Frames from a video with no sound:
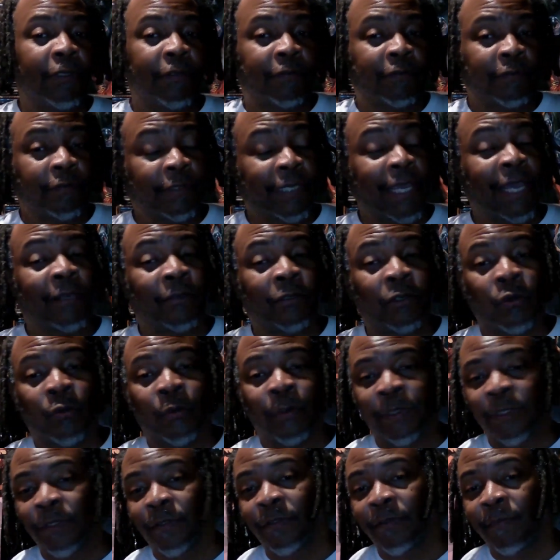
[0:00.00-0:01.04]
this is kind of
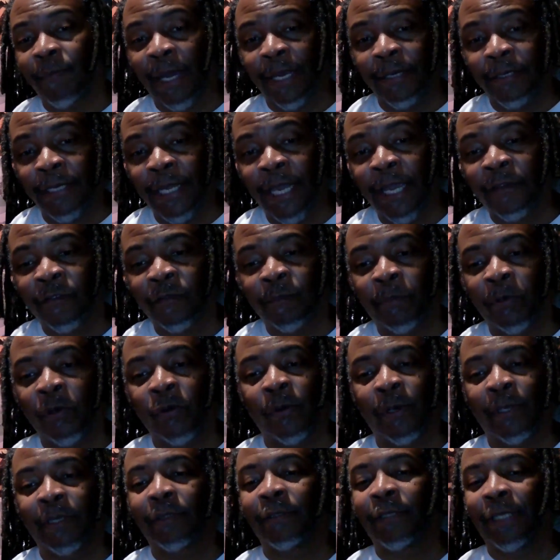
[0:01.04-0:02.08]
going into my next
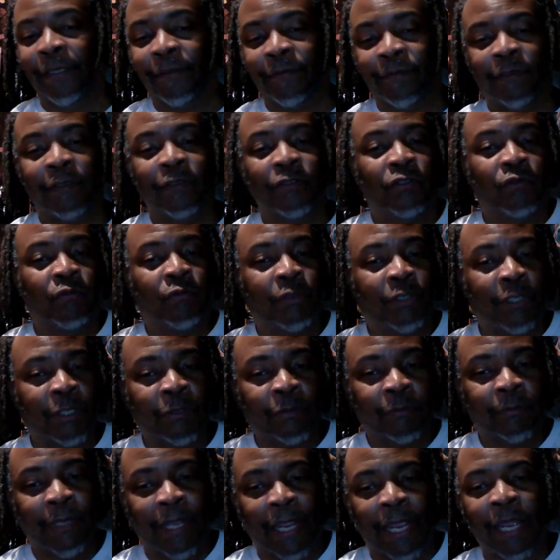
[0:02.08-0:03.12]
point. Like I said, you
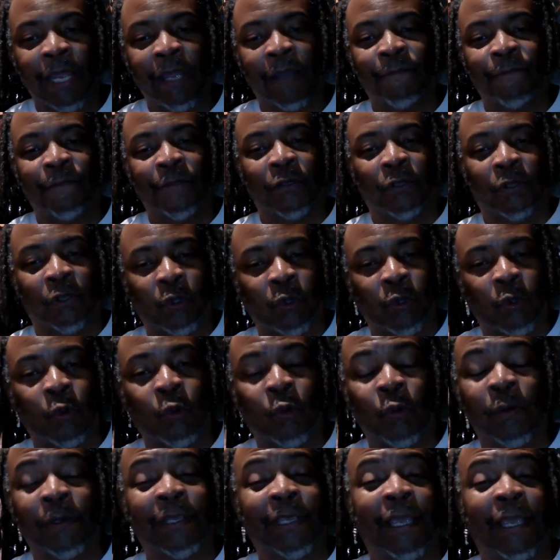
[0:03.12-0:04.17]
don't have the
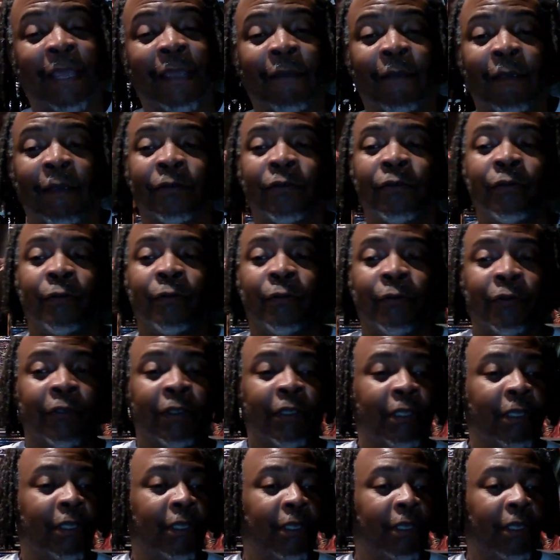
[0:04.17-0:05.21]
core characters
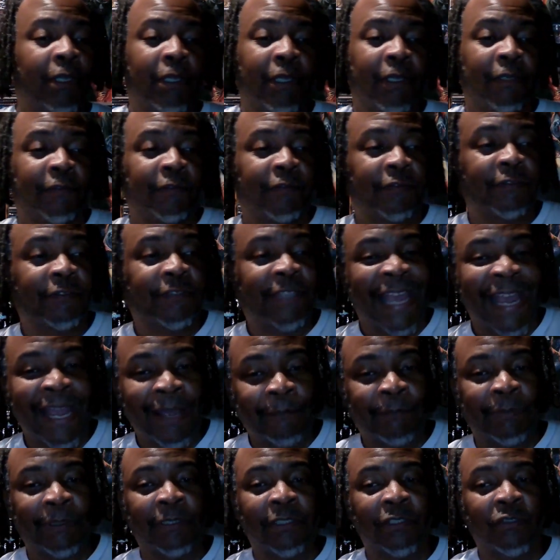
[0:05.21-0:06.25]

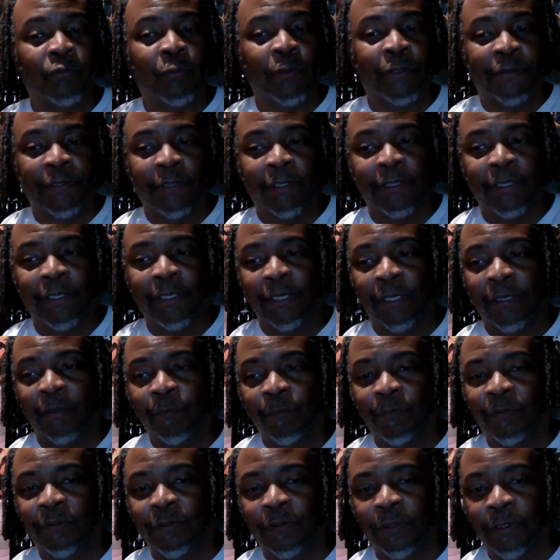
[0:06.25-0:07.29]
established within the
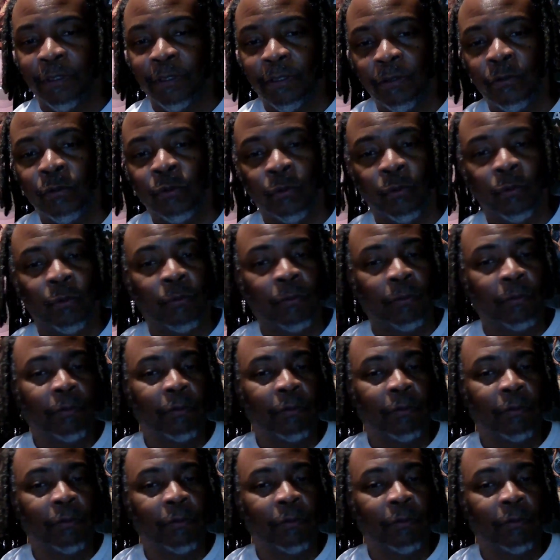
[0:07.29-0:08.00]
MCU